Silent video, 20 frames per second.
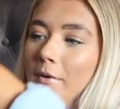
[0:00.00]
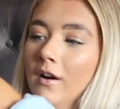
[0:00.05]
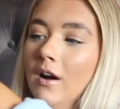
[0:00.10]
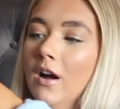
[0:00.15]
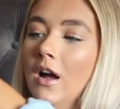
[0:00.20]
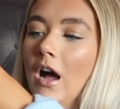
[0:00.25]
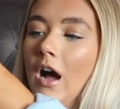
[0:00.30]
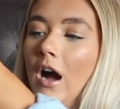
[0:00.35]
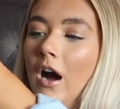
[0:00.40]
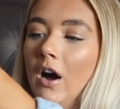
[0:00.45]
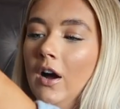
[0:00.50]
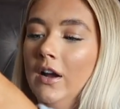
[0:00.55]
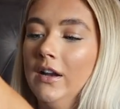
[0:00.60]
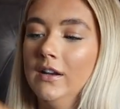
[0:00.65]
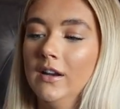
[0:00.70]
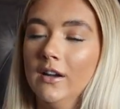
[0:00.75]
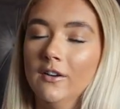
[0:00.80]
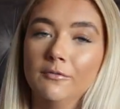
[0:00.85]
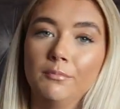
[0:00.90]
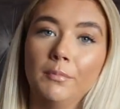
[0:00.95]
but I
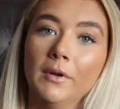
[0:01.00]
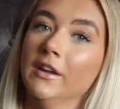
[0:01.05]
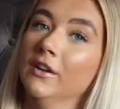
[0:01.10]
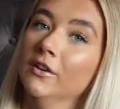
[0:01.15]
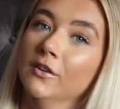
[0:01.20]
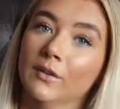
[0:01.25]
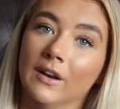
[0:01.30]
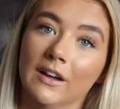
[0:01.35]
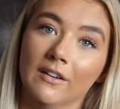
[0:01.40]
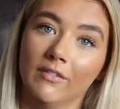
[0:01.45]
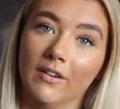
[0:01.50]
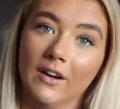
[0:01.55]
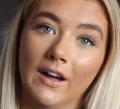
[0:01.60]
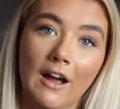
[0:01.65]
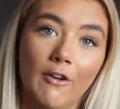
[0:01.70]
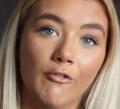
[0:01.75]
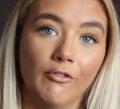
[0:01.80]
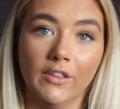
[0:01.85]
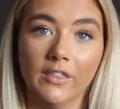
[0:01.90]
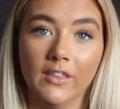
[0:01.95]
love PU leather,
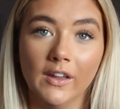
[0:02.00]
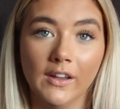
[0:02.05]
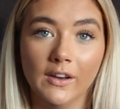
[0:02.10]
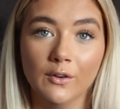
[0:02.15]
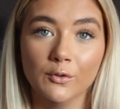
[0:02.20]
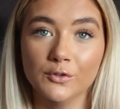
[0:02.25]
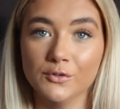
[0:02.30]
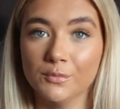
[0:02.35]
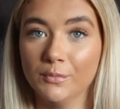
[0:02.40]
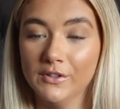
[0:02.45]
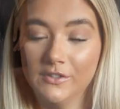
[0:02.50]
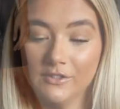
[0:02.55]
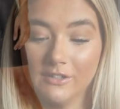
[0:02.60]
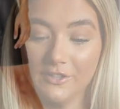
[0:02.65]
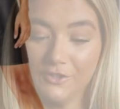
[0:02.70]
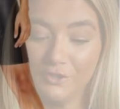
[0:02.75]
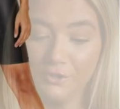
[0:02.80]
everything in autumn winter,